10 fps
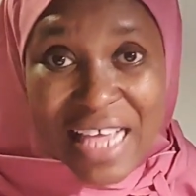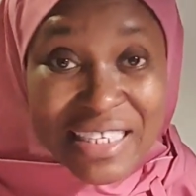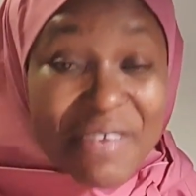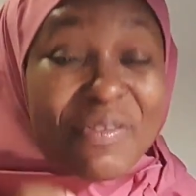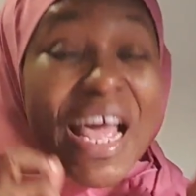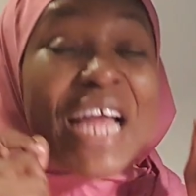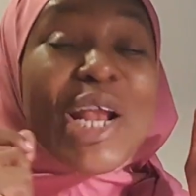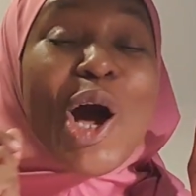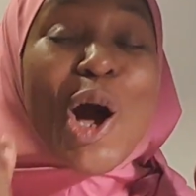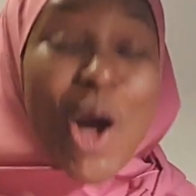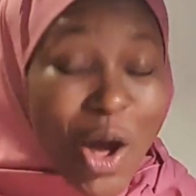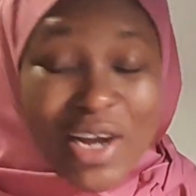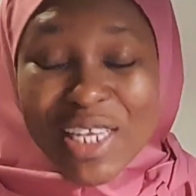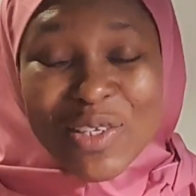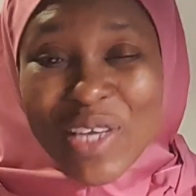as if they're in a
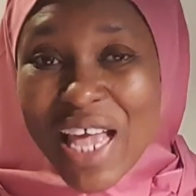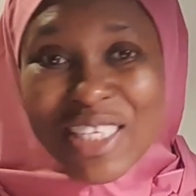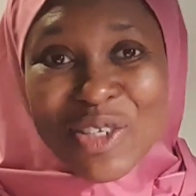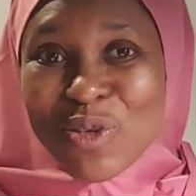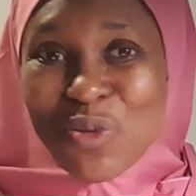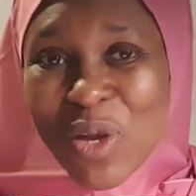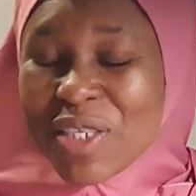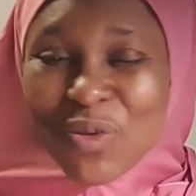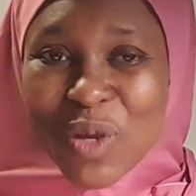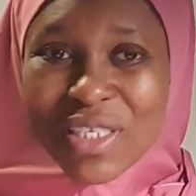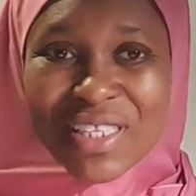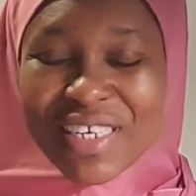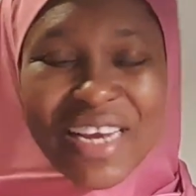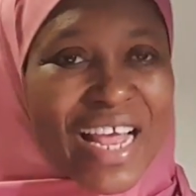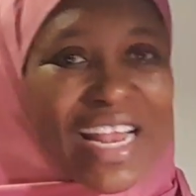hurry to get into
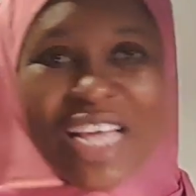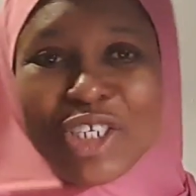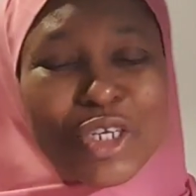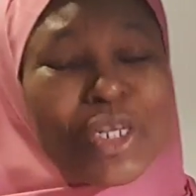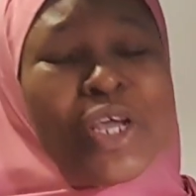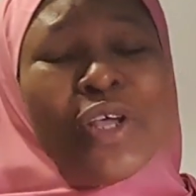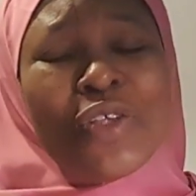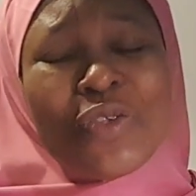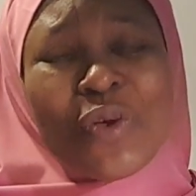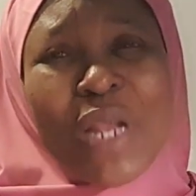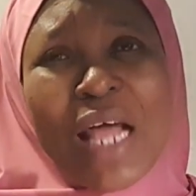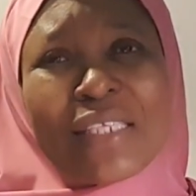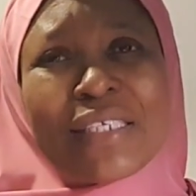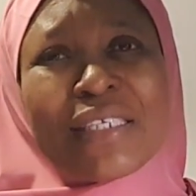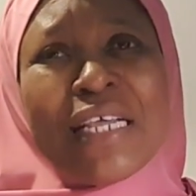2023 election so that